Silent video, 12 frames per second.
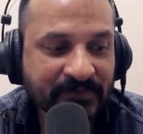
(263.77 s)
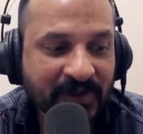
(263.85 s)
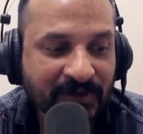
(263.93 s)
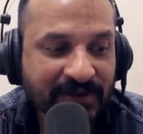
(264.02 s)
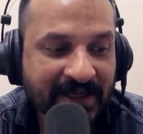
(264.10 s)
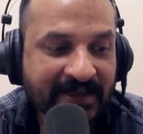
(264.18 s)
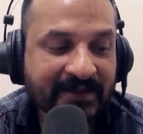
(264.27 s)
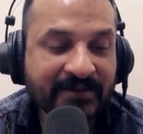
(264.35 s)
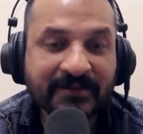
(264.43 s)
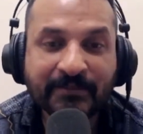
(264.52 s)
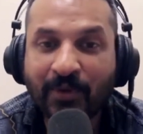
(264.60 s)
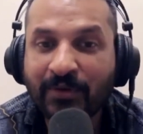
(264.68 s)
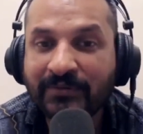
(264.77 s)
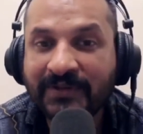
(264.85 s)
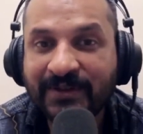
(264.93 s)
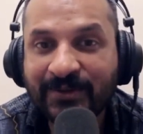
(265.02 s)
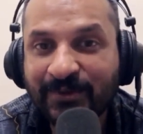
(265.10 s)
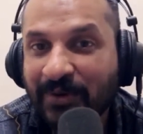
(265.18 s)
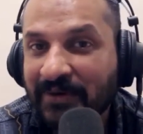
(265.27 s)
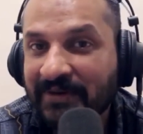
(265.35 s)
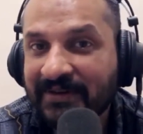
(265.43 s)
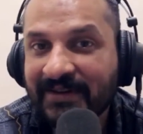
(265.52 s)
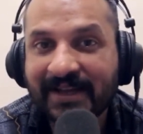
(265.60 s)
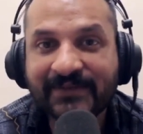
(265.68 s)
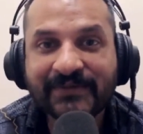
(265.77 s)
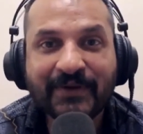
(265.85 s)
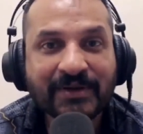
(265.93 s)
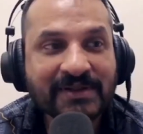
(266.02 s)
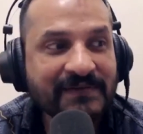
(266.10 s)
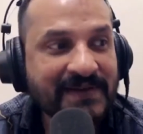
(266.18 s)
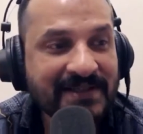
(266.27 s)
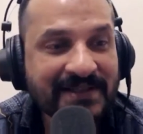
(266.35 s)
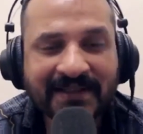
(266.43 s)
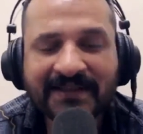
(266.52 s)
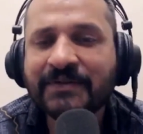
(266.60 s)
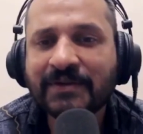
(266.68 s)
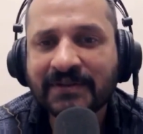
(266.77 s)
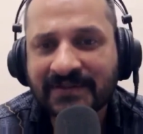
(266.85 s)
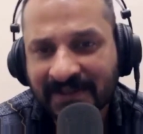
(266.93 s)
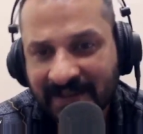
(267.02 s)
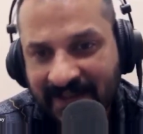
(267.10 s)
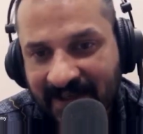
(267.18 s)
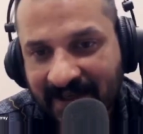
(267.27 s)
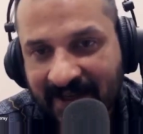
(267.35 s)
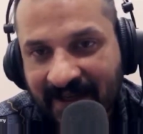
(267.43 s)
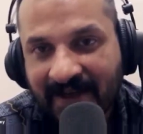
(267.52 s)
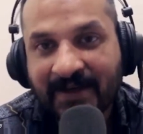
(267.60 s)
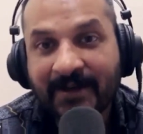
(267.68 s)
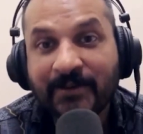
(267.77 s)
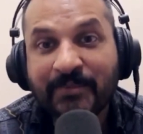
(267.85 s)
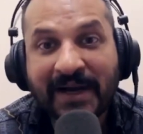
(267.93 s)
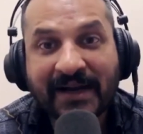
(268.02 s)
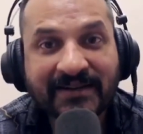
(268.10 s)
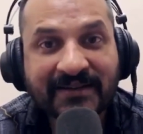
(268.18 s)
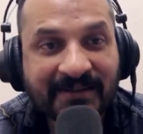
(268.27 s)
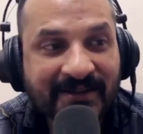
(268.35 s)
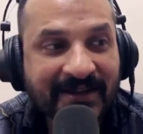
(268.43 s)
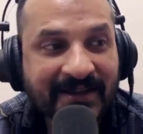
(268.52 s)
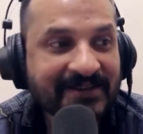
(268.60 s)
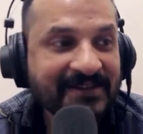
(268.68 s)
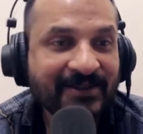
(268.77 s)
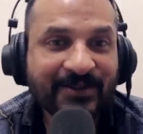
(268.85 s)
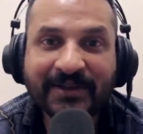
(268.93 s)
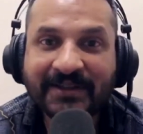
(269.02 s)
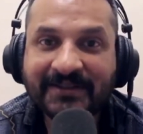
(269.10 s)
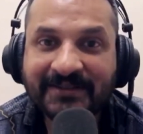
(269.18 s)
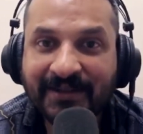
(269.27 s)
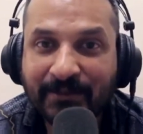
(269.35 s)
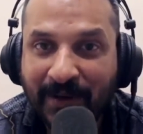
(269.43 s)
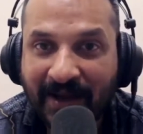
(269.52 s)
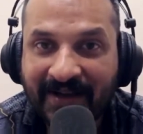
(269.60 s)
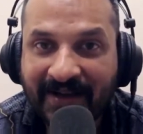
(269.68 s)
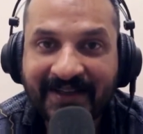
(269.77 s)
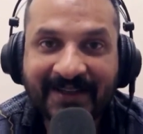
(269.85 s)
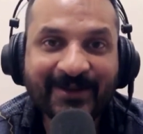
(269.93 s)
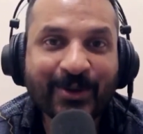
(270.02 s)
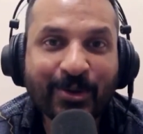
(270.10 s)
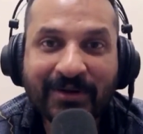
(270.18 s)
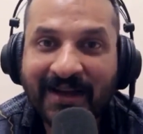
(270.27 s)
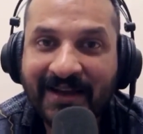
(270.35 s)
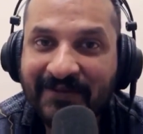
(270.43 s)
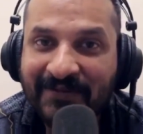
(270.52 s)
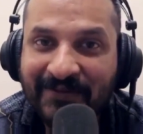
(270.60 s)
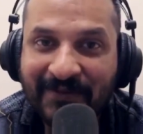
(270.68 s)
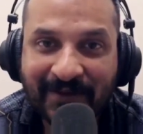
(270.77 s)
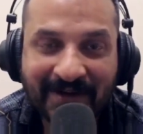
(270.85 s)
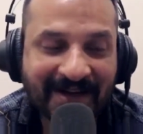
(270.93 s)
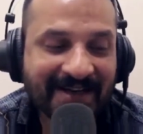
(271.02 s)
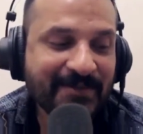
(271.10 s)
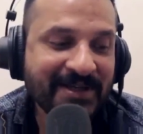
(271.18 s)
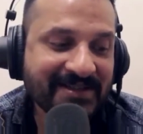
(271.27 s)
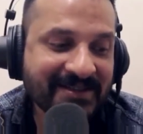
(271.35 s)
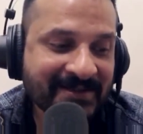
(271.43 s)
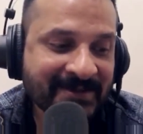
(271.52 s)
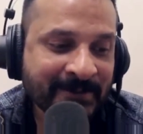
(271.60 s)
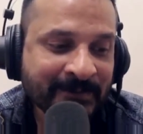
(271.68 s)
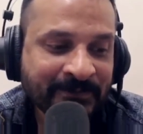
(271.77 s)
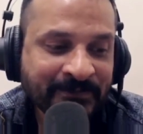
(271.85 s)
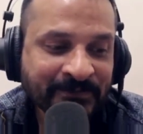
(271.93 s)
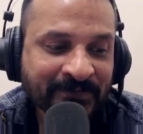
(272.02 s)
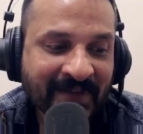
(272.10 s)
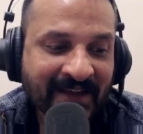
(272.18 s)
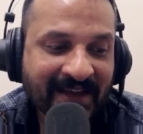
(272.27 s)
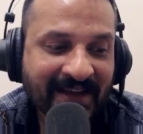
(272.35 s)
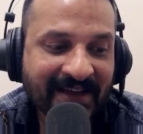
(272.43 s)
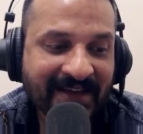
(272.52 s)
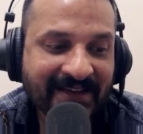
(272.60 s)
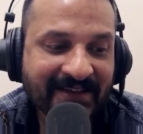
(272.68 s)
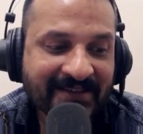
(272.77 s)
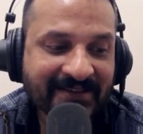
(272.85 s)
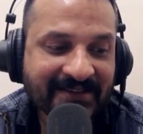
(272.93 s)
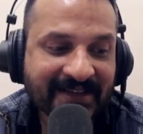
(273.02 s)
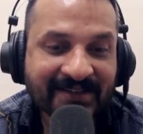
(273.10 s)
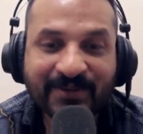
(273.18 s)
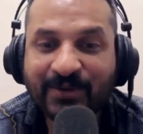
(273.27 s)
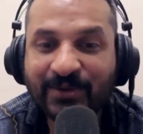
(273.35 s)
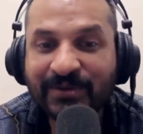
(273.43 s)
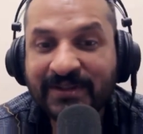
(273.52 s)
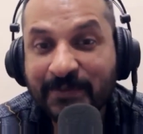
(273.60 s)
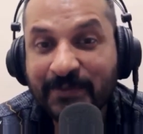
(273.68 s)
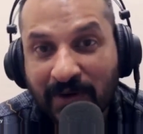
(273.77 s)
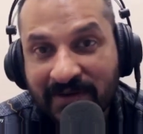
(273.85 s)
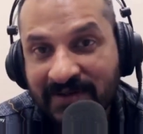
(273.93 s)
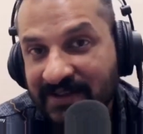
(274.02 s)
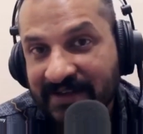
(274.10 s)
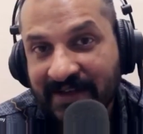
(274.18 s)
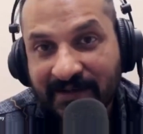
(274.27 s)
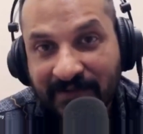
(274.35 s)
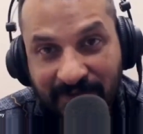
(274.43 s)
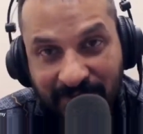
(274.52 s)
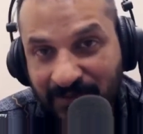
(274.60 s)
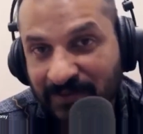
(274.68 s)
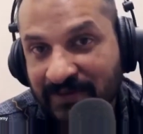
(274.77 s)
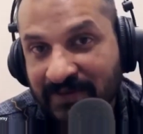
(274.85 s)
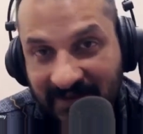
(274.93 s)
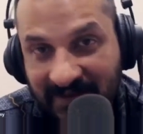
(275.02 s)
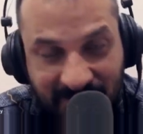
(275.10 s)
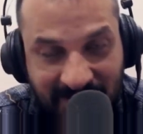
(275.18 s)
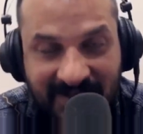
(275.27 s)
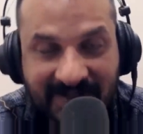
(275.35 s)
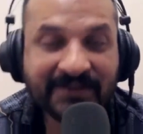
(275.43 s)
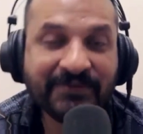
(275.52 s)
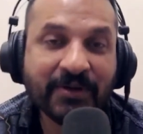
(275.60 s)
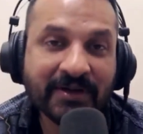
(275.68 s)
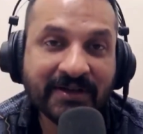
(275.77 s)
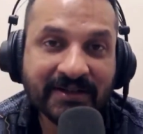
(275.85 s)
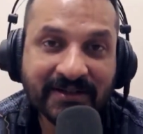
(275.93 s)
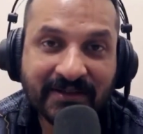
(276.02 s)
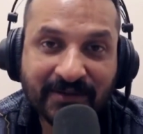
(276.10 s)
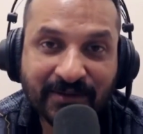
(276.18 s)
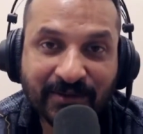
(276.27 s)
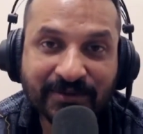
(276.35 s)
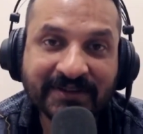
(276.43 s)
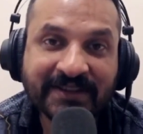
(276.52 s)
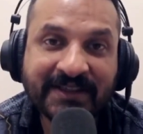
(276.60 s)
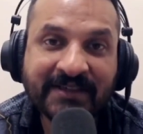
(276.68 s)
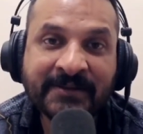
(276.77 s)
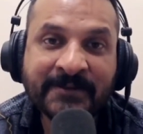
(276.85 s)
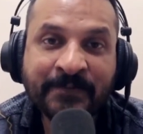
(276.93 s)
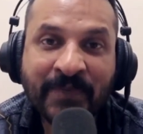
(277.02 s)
sharing more with you on life's philosophies. And of course, practical things that you can apply in your own life on a daily basis. And as you know, these pods are created for you, especially if you are a digital coach and healer.